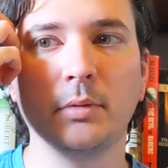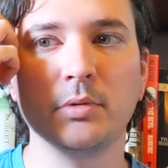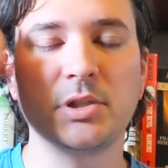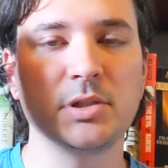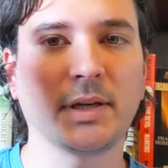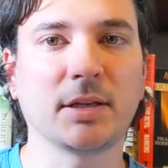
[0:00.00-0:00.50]
it was
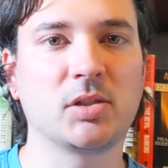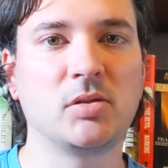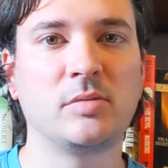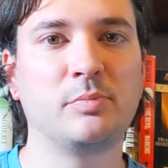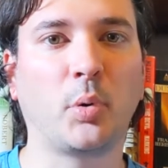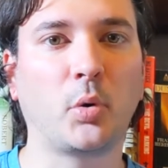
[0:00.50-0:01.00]
just like a
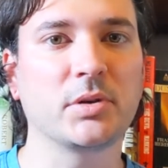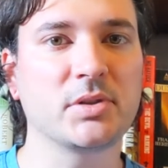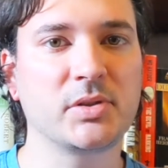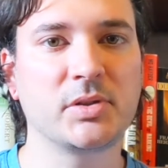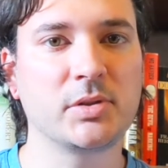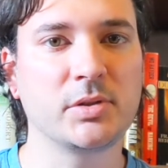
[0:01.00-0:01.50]

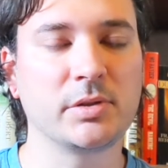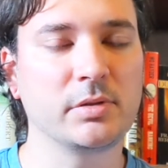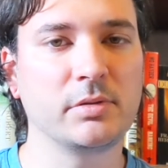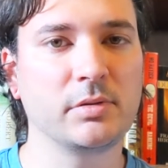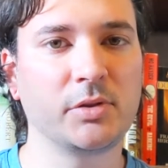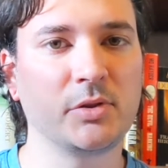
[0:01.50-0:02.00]
sports
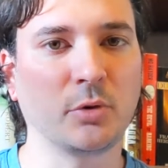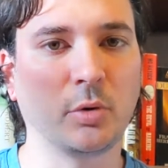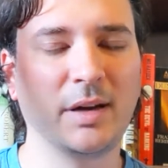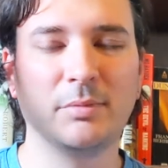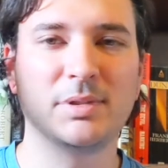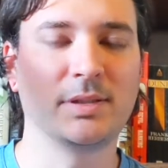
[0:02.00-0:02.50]

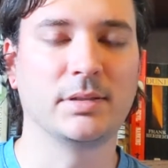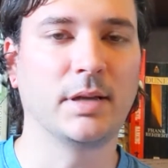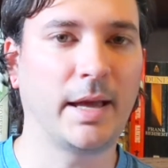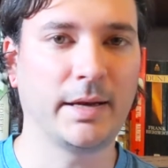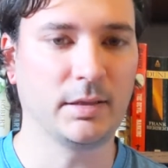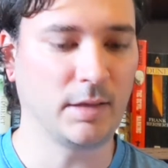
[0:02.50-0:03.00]
story.
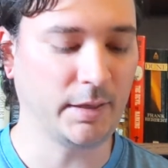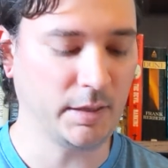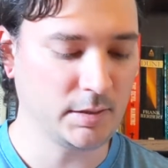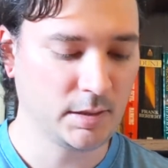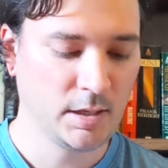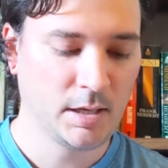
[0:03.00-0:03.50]
I didn't like
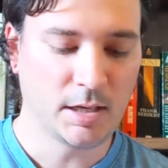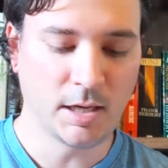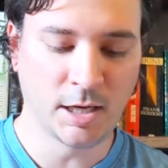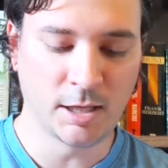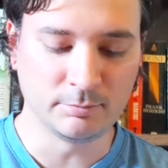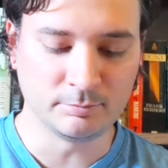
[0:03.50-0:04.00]
it.
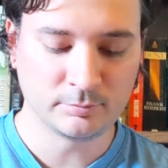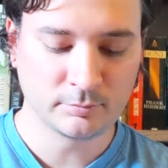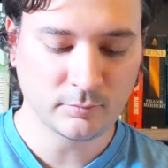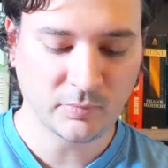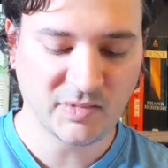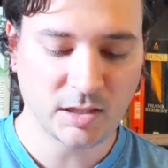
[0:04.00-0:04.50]

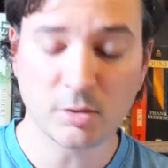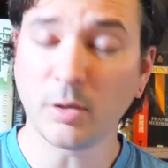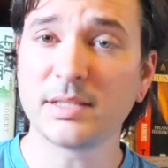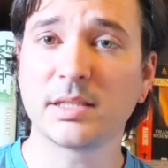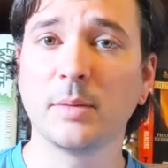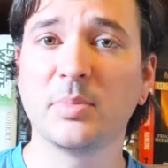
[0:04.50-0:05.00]
So I
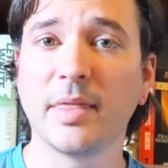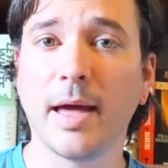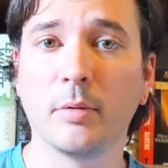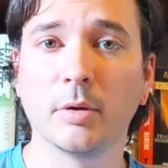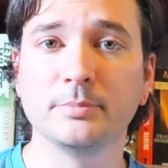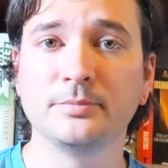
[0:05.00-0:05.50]
skipped
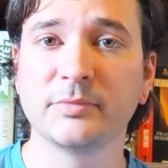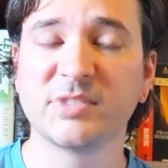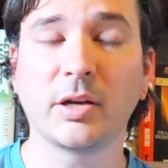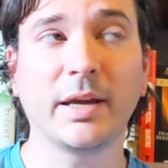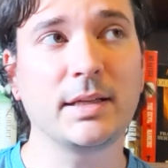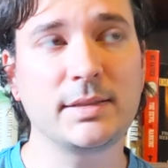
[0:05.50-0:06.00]
that one. So
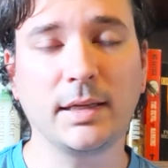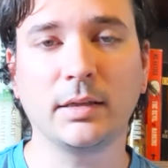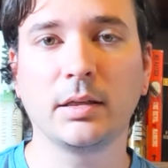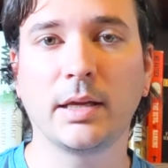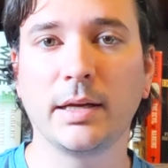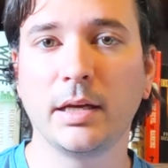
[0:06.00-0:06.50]
I guess
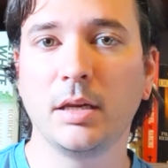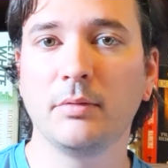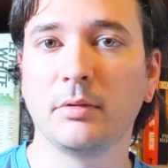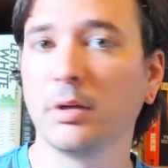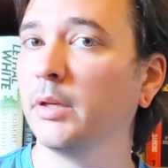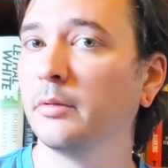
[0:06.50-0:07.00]
technically I didn't
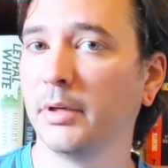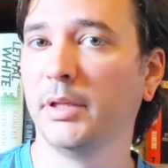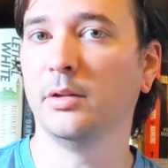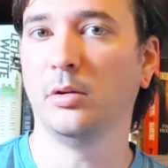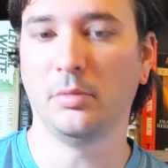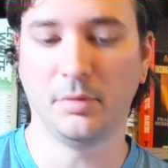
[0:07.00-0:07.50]
even really read
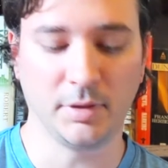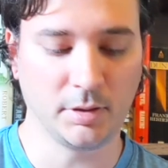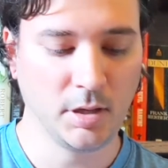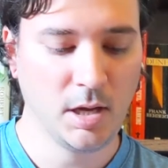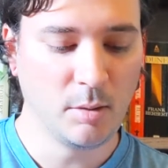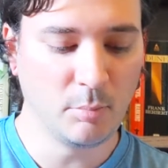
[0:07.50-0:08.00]
the whole thing.
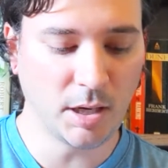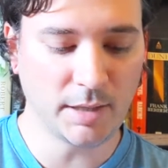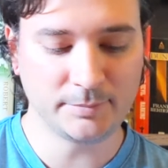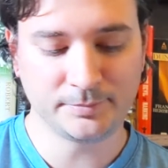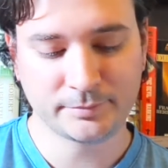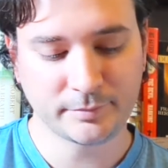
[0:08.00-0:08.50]

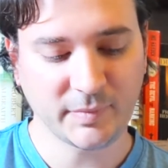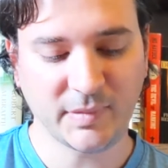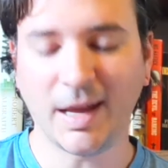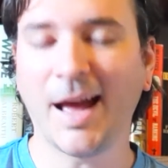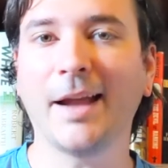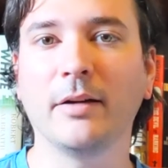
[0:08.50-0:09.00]
But
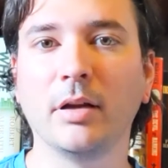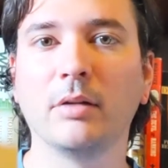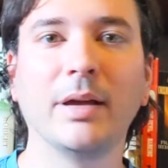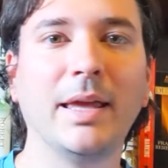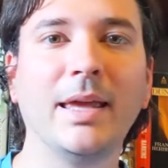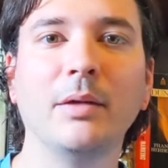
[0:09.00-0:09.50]
I don't know.
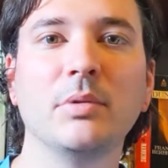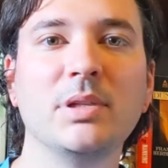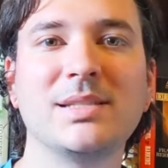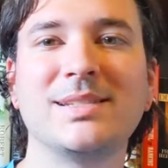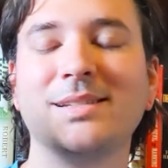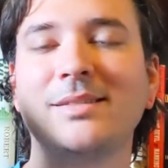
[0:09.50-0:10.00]
It
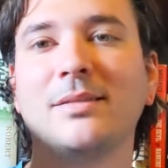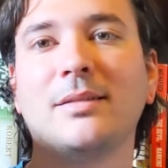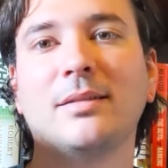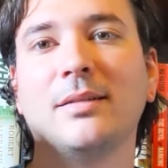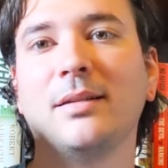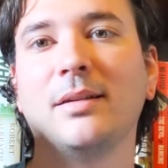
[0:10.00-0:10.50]
was
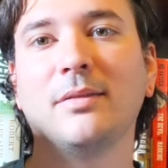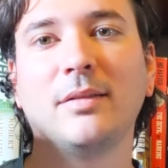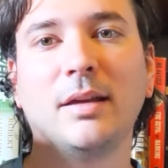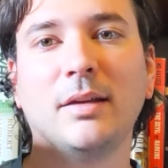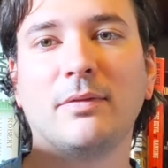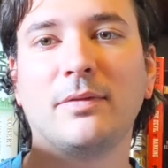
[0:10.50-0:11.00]

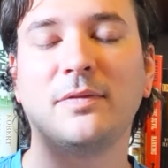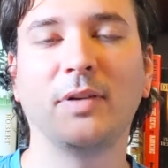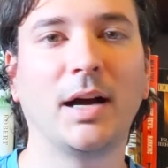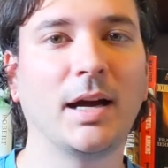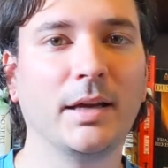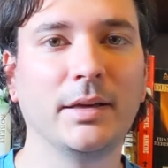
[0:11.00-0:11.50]

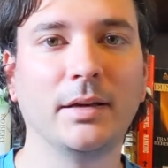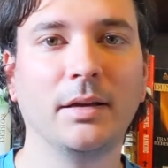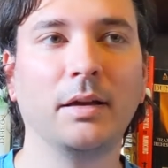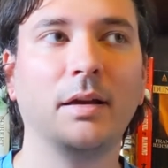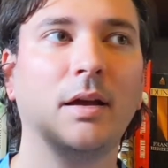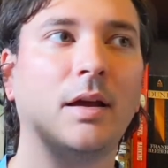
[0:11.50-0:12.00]
fine.
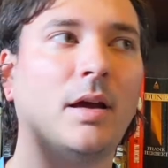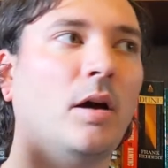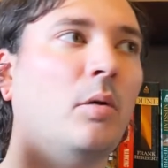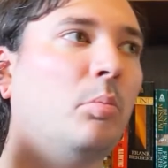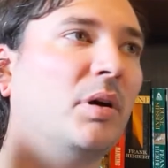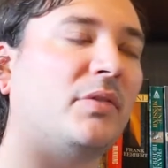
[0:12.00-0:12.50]

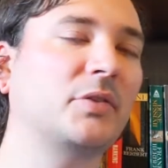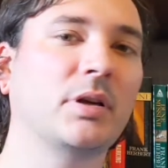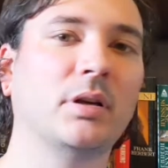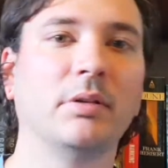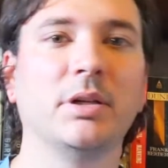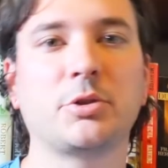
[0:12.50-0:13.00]
But if you're
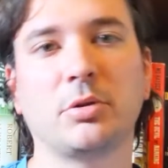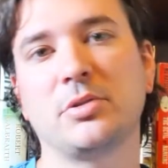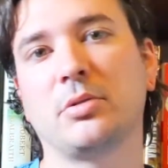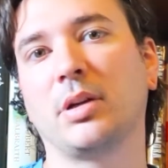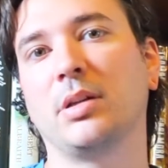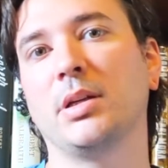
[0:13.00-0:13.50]
going to read short
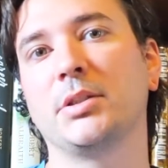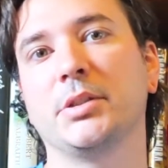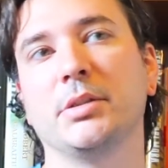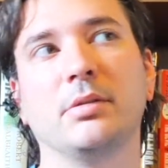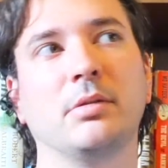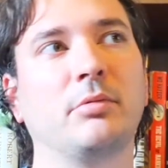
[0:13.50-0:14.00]
story
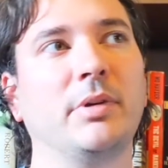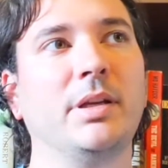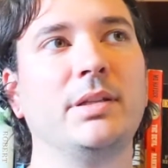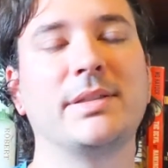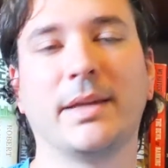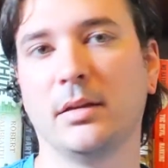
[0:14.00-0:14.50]
collection,
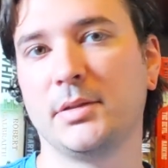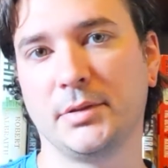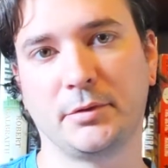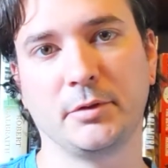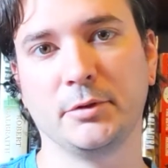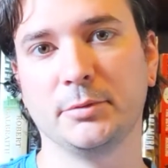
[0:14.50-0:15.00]
read Skeleton
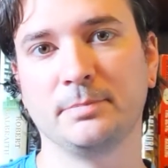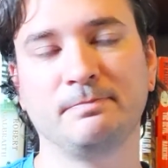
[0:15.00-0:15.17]
Crew